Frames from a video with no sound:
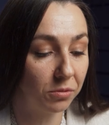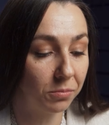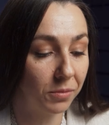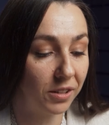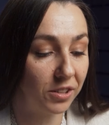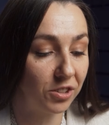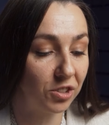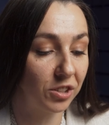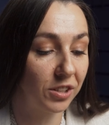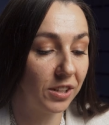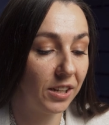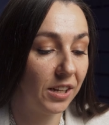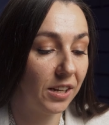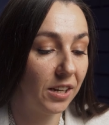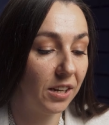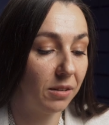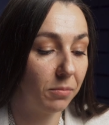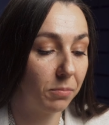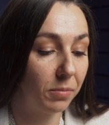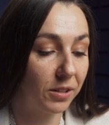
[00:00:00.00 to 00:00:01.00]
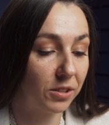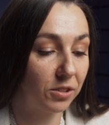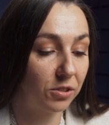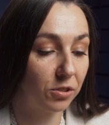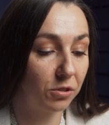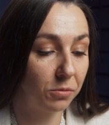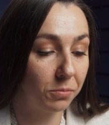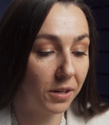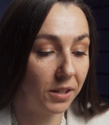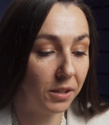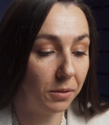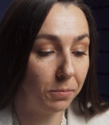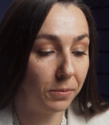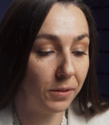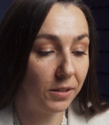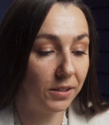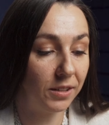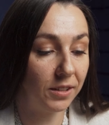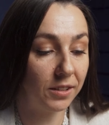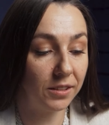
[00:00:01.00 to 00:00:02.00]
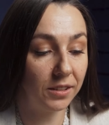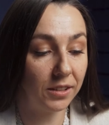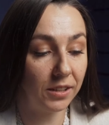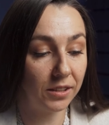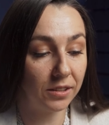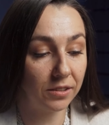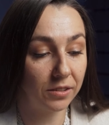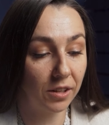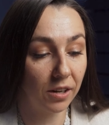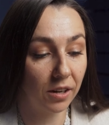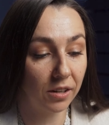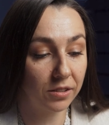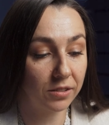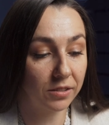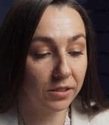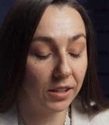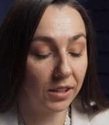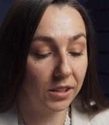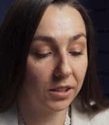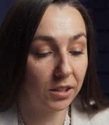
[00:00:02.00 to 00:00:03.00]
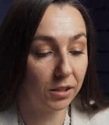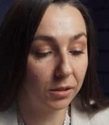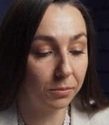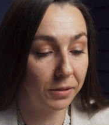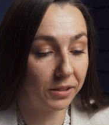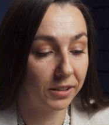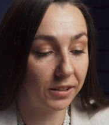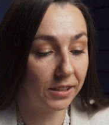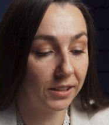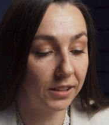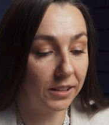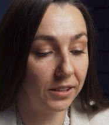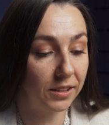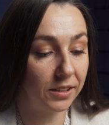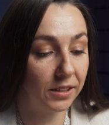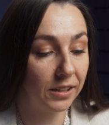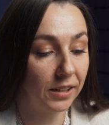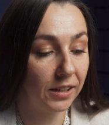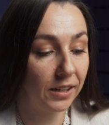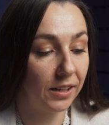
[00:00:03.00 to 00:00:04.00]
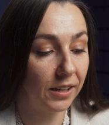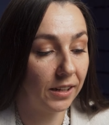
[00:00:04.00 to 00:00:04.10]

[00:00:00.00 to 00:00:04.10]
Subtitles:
too much, but to my opinion, it got a little bit cleaner.